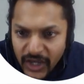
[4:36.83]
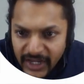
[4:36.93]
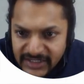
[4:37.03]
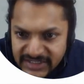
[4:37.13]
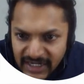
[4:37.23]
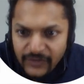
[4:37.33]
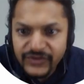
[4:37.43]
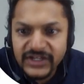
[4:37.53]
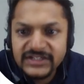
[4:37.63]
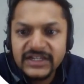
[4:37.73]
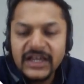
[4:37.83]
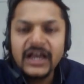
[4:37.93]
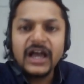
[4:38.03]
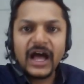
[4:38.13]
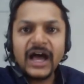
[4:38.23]
Instead of this,
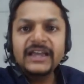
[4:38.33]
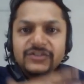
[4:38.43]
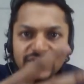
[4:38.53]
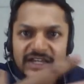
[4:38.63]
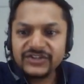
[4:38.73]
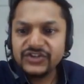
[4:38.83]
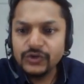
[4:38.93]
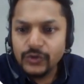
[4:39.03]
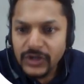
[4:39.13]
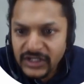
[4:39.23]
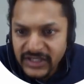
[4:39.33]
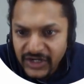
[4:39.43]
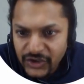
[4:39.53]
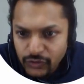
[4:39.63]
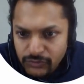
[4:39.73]
I suggest you
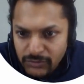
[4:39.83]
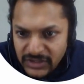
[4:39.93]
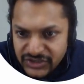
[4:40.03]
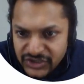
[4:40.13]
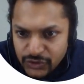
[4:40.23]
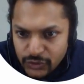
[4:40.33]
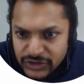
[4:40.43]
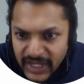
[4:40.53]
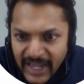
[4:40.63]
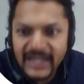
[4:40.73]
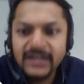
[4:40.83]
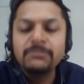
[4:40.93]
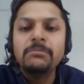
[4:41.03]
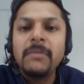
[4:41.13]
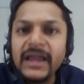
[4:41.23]
that you must use n
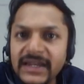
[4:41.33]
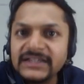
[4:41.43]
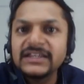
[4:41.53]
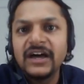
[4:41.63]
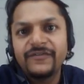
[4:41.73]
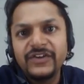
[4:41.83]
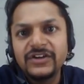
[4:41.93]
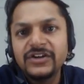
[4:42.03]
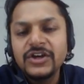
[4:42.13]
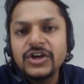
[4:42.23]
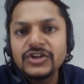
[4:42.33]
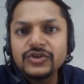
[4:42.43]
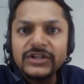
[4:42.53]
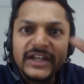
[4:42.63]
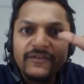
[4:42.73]
minus half here
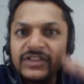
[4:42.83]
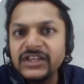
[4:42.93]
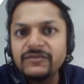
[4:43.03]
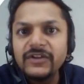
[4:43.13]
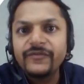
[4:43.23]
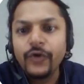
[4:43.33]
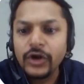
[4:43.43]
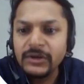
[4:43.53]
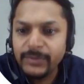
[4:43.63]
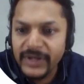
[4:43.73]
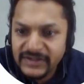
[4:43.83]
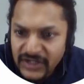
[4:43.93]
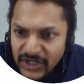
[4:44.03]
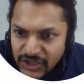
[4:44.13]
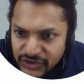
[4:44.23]
so that everything will fall in place.
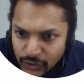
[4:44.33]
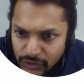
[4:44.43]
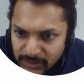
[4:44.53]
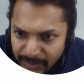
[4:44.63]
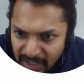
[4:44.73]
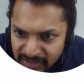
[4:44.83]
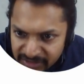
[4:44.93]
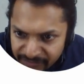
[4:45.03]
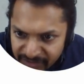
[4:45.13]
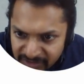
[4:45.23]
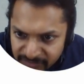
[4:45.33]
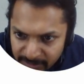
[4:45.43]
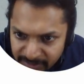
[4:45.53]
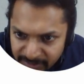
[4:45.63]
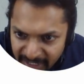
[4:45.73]
So the path difference will
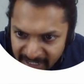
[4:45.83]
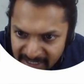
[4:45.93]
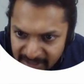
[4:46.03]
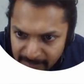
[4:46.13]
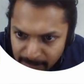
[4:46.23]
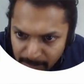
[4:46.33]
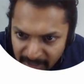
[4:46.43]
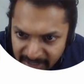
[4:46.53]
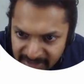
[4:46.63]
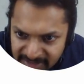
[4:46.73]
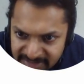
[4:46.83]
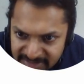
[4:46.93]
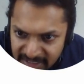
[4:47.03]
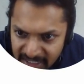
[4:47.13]
be n minus